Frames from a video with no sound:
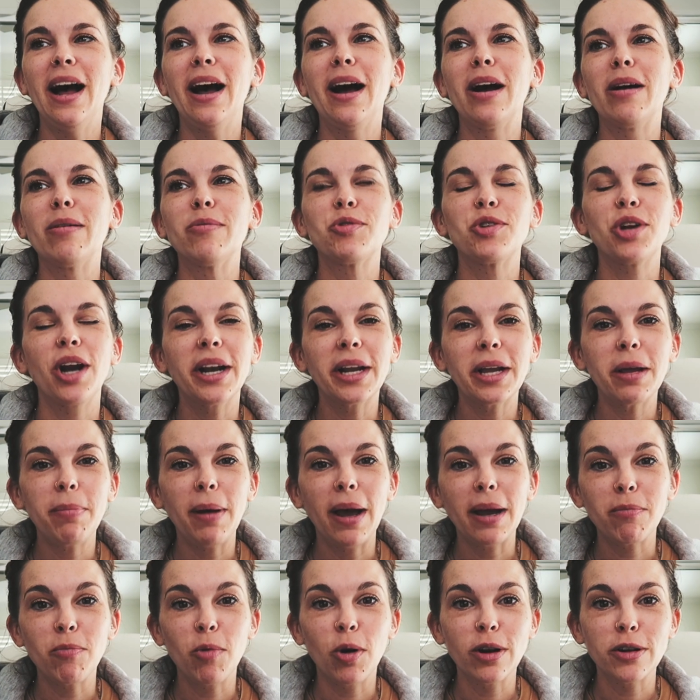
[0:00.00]
I'm trying to get
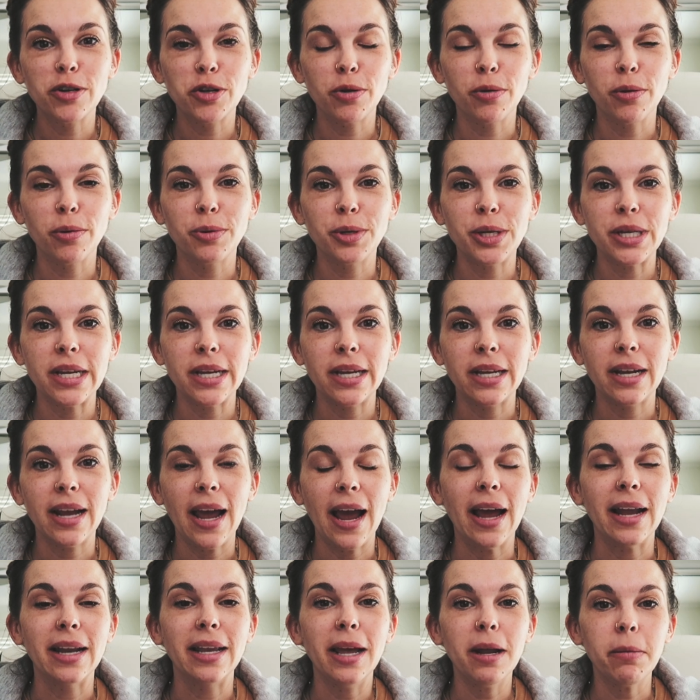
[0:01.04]
back more into a routine
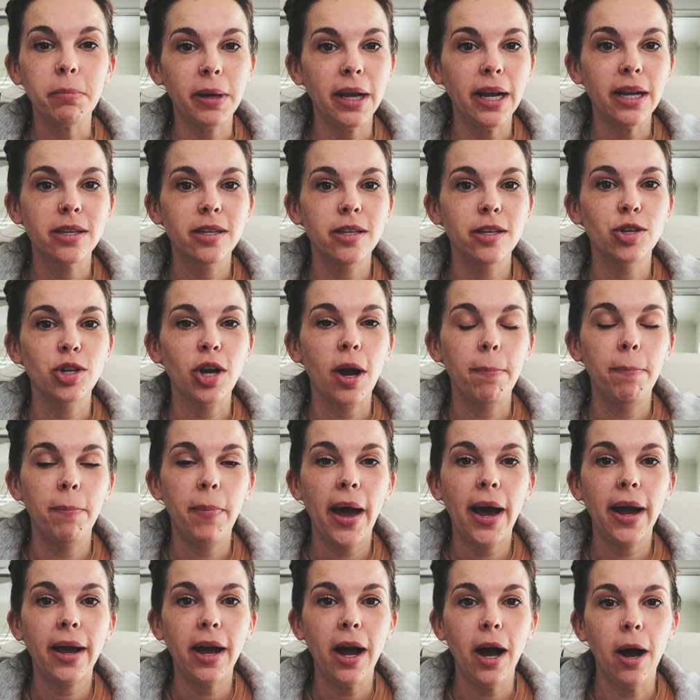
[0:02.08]
and get my Etsy shop
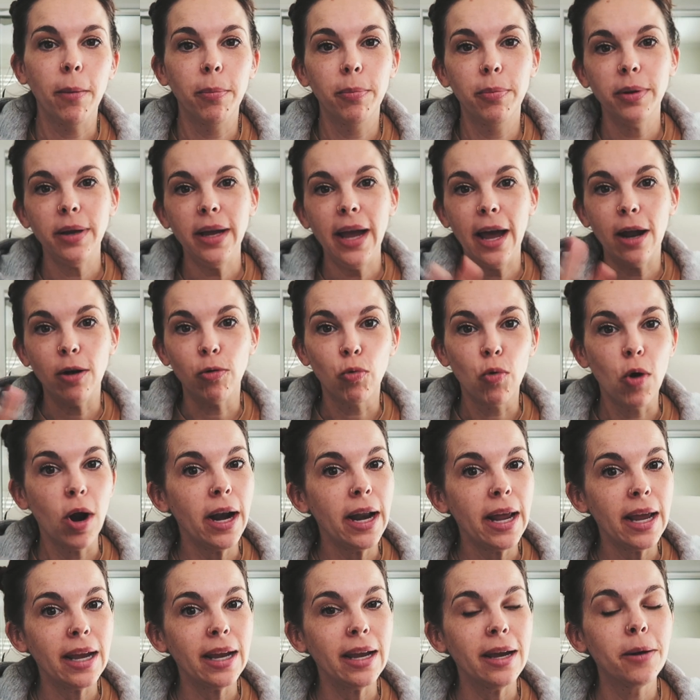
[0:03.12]
back up and
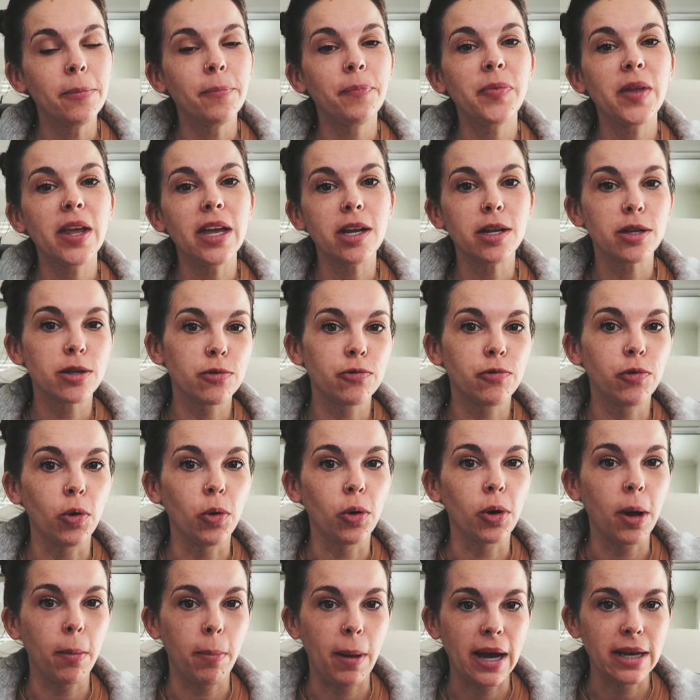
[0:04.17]
running in its
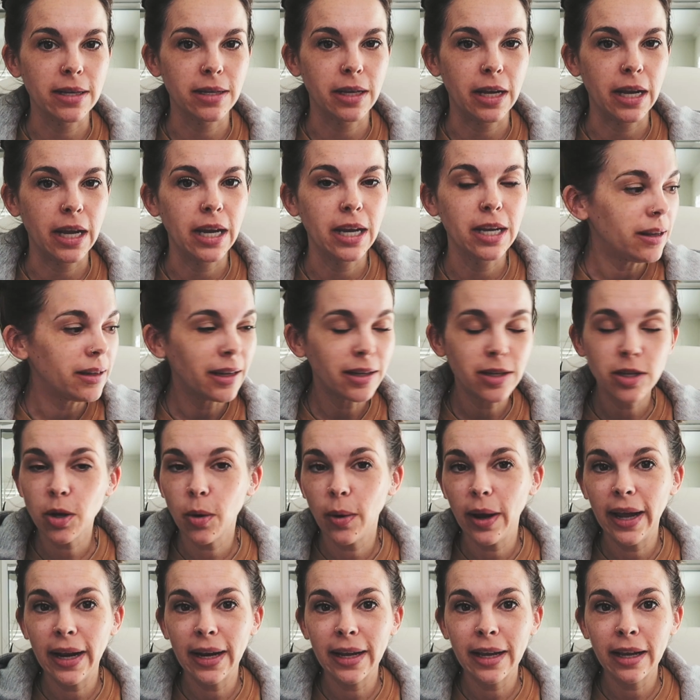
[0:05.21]
full capacity. Let's go
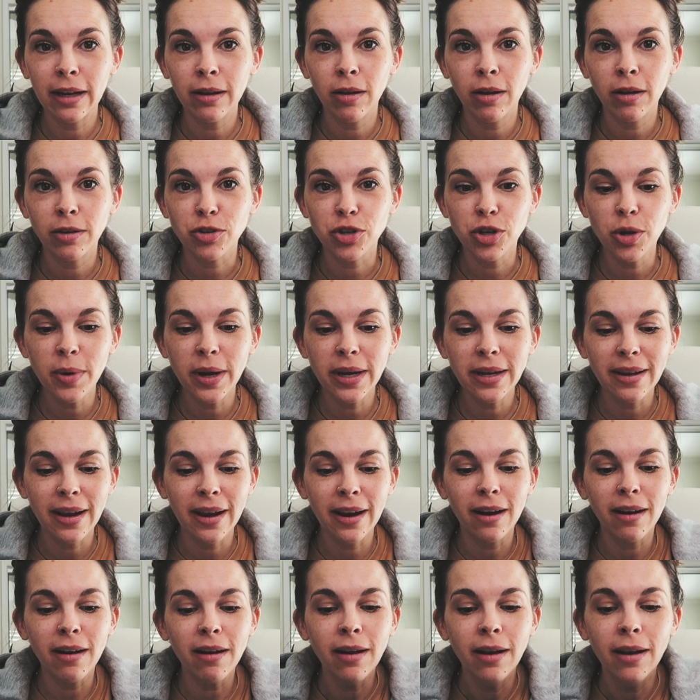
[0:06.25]
ahead and get along to it
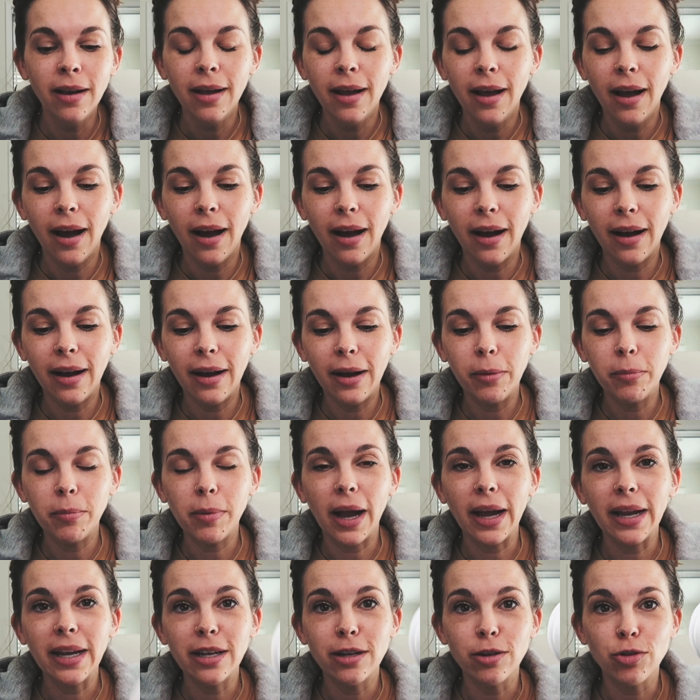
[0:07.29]
here.
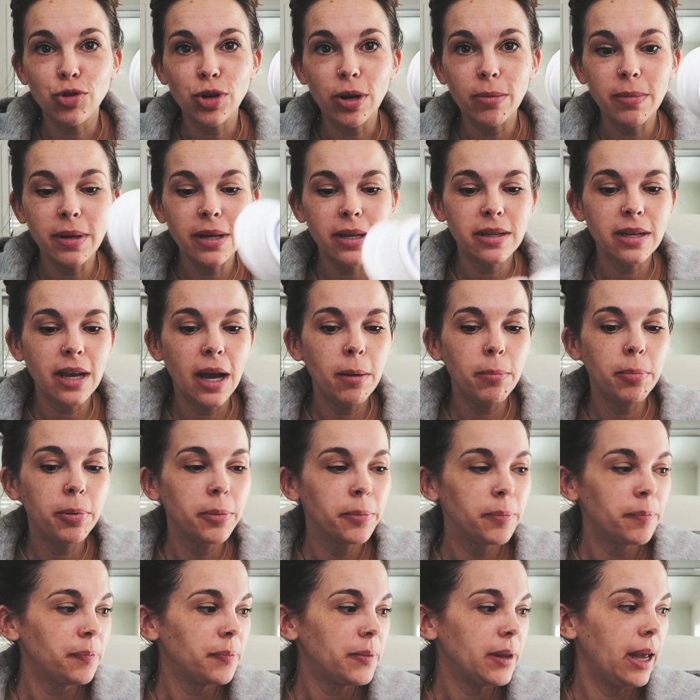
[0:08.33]
I need to trim these up
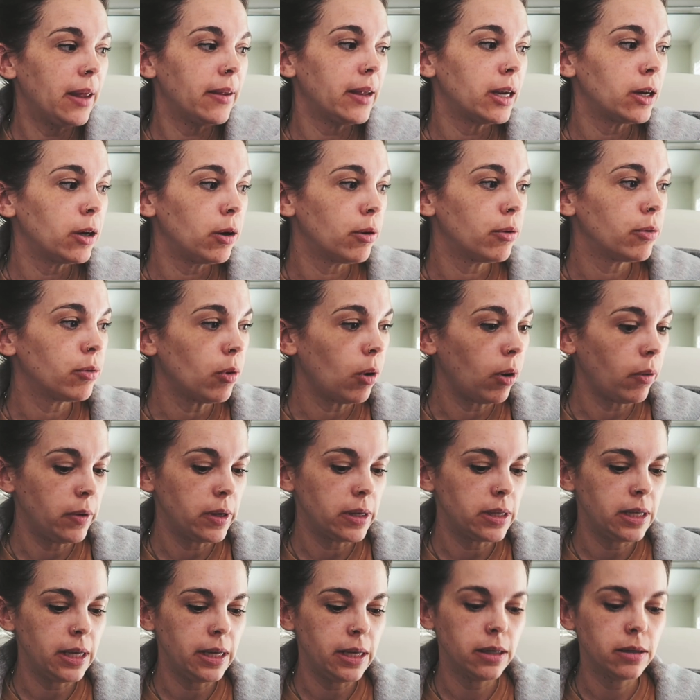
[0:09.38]
and then go through all
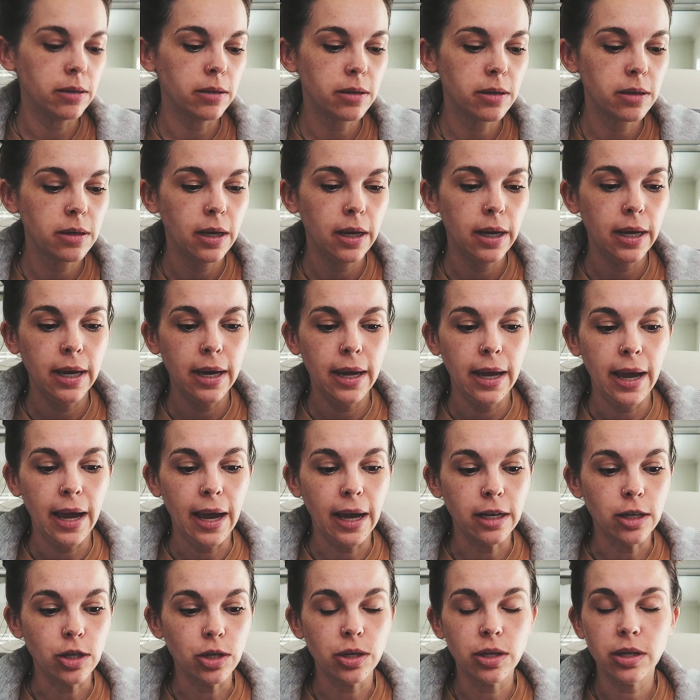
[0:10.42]
these zines
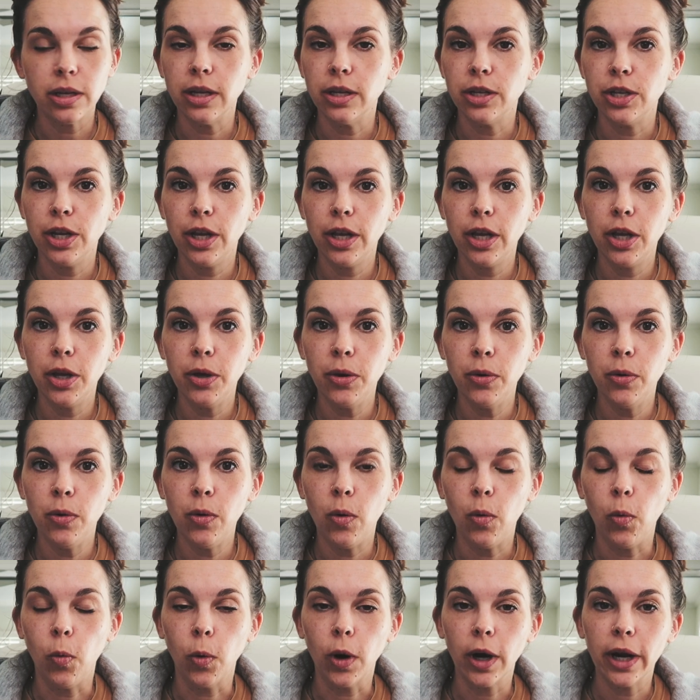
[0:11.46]
and just
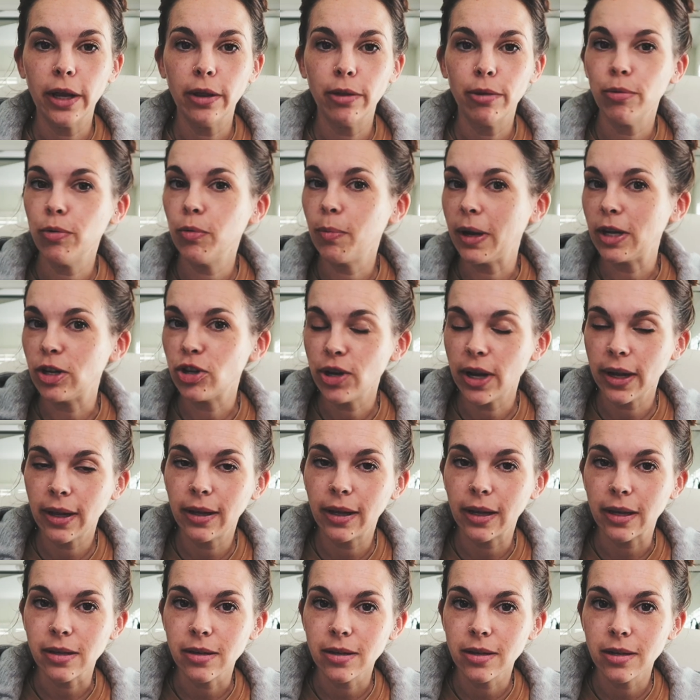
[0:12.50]
continue working through my
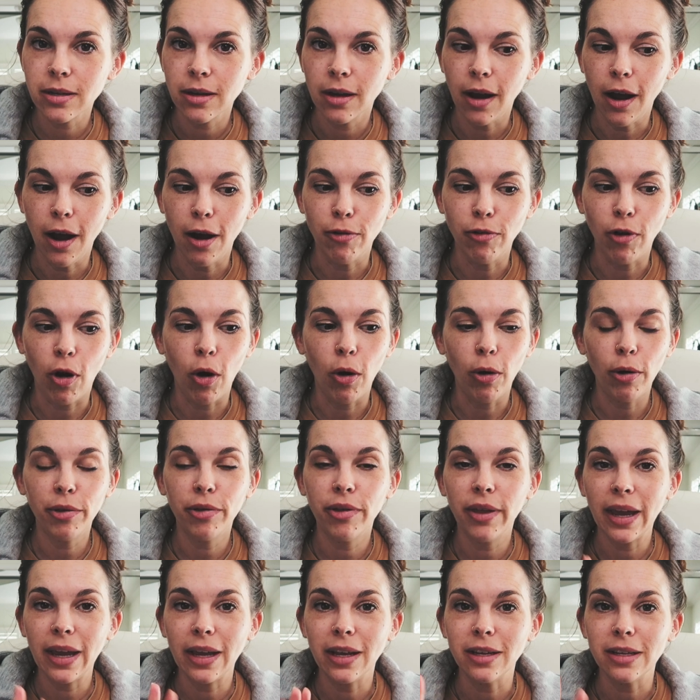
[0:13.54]
checklist of all
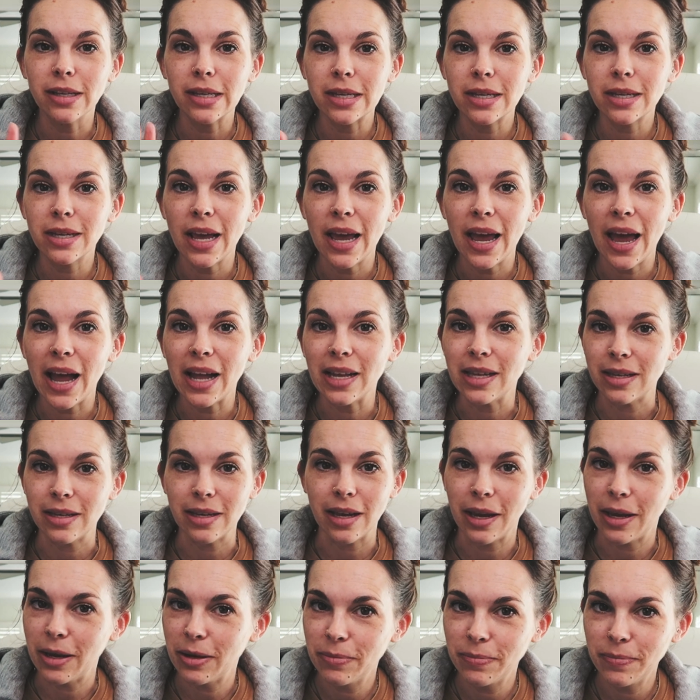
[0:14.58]
things
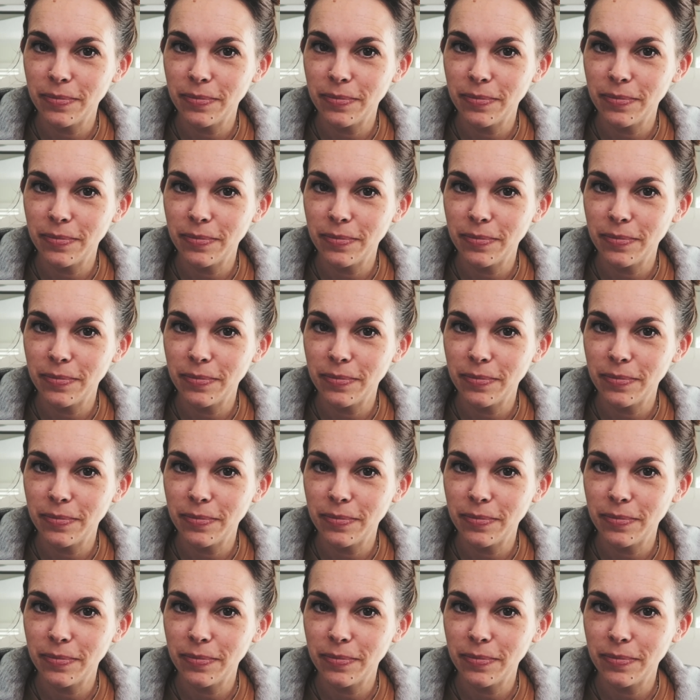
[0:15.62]
Etsy.